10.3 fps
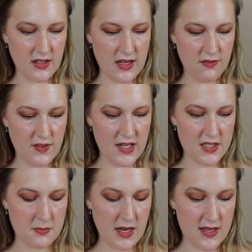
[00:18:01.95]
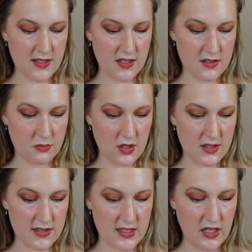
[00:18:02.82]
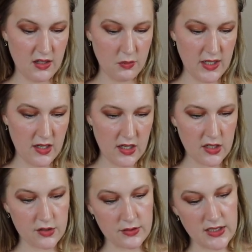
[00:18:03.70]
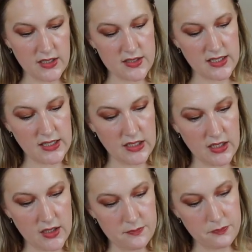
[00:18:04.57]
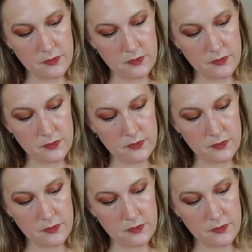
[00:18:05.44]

Clay Face Mask. It's with seaweed and green tea.